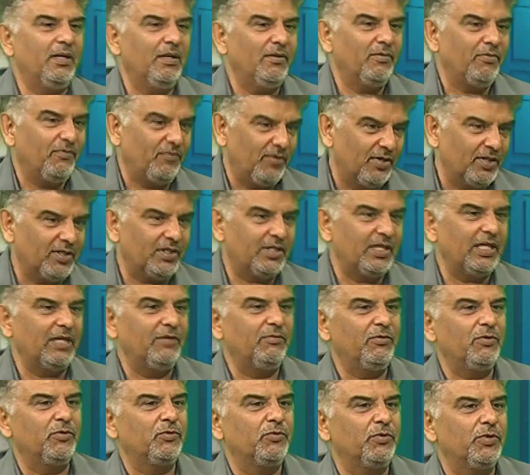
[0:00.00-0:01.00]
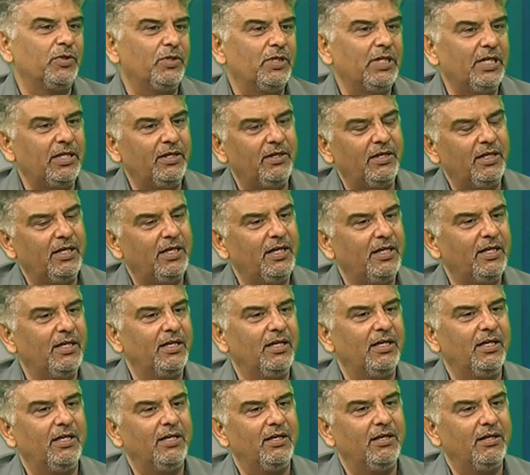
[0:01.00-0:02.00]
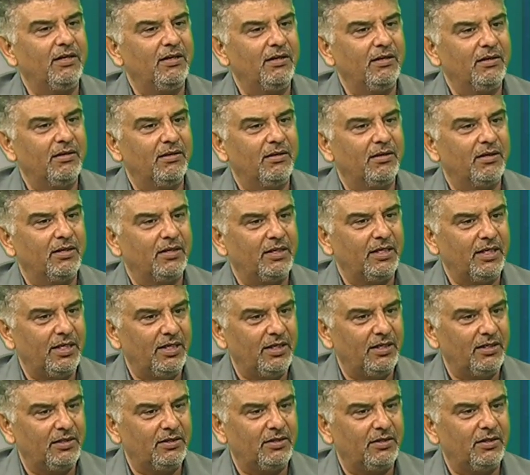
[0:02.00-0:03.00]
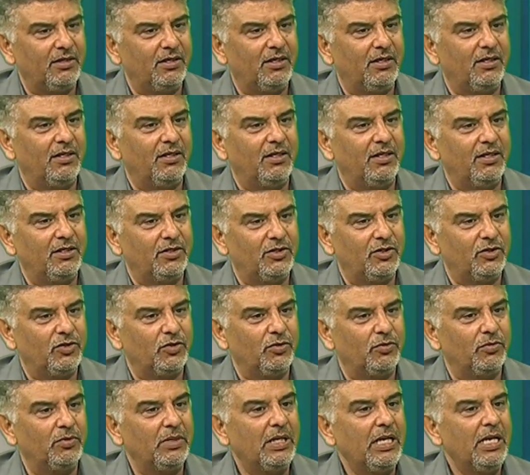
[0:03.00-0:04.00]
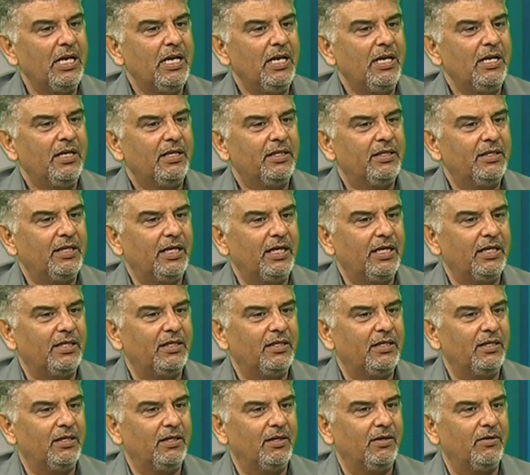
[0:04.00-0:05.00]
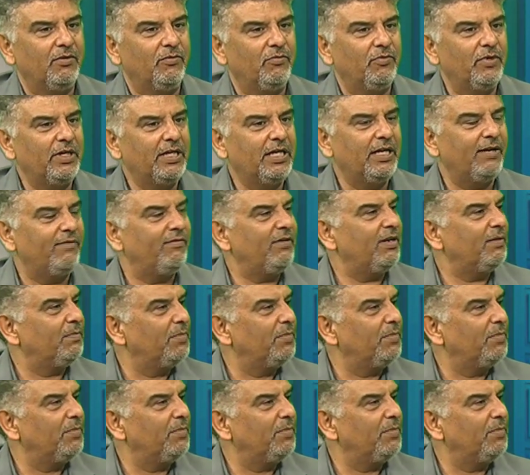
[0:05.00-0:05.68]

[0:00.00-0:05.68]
uh, first thing which we did in uh, Case uh, Institute, that uh, we gave